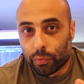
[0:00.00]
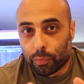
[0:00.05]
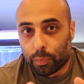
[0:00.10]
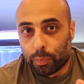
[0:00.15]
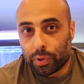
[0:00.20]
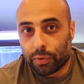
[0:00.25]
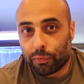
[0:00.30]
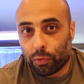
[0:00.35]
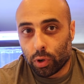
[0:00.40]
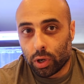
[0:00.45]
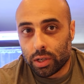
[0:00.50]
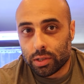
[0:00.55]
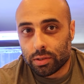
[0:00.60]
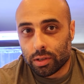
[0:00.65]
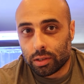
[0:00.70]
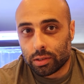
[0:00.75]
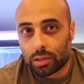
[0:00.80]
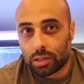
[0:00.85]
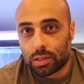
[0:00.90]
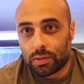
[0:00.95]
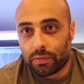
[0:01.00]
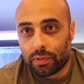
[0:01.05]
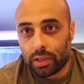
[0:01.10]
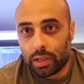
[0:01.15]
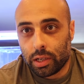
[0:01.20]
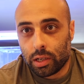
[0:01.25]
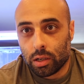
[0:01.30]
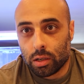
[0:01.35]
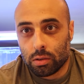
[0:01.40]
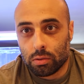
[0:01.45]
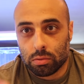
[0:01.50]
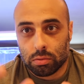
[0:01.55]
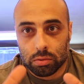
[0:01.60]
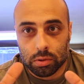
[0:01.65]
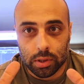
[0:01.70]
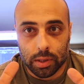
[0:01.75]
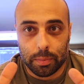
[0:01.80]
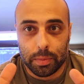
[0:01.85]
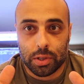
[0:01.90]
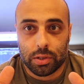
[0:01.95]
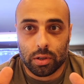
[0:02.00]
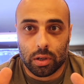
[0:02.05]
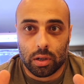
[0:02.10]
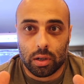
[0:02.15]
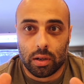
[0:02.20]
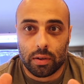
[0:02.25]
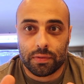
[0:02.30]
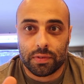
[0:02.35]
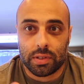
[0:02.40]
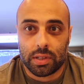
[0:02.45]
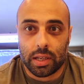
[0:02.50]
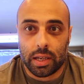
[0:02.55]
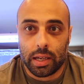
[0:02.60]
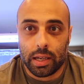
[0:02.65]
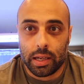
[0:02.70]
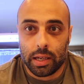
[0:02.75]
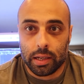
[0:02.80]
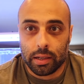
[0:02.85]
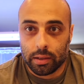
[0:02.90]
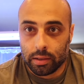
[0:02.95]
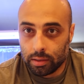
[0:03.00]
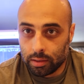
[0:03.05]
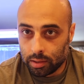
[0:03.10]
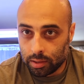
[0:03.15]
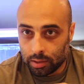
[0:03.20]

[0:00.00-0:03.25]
Before I start this video, let me start off saying